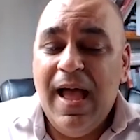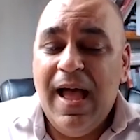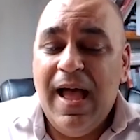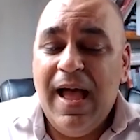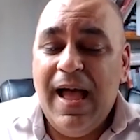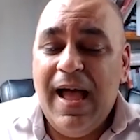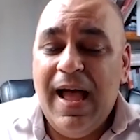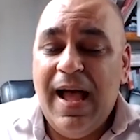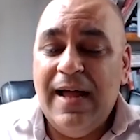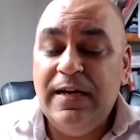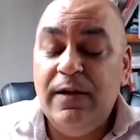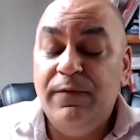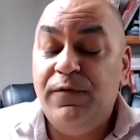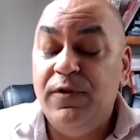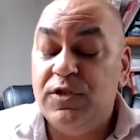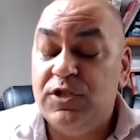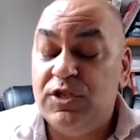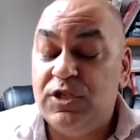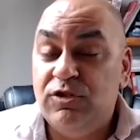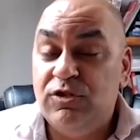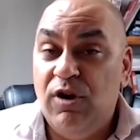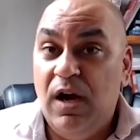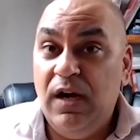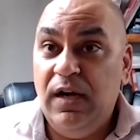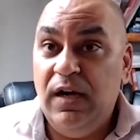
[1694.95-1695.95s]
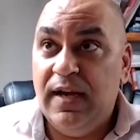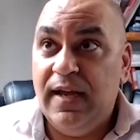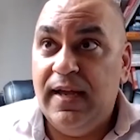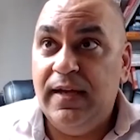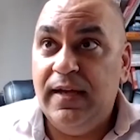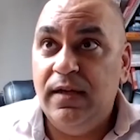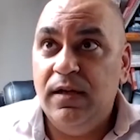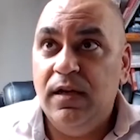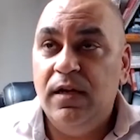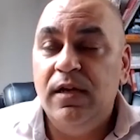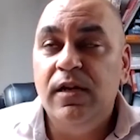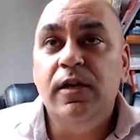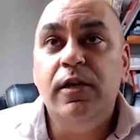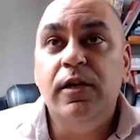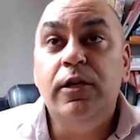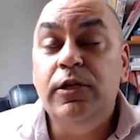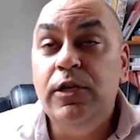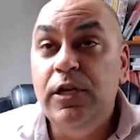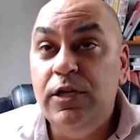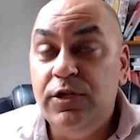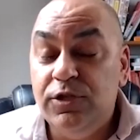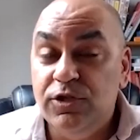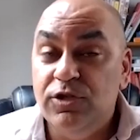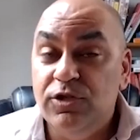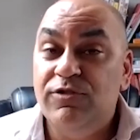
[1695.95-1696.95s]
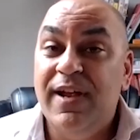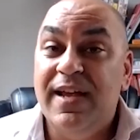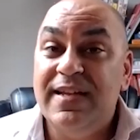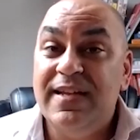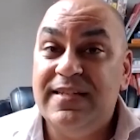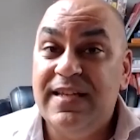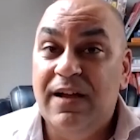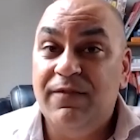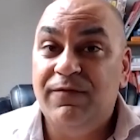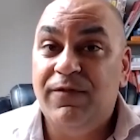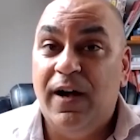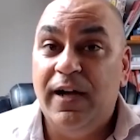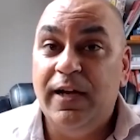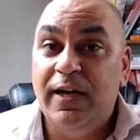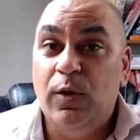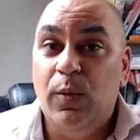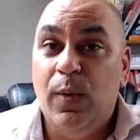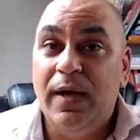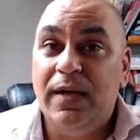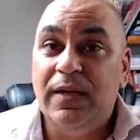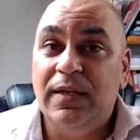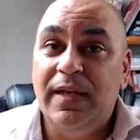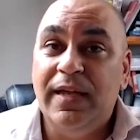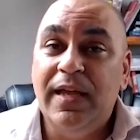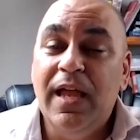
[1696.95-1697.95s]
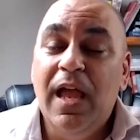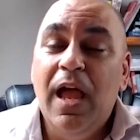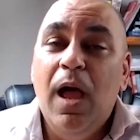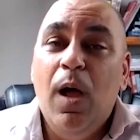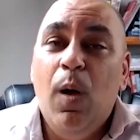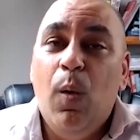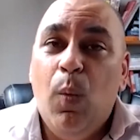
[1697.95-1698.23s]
And if they're struggling, you need to address that very quickly.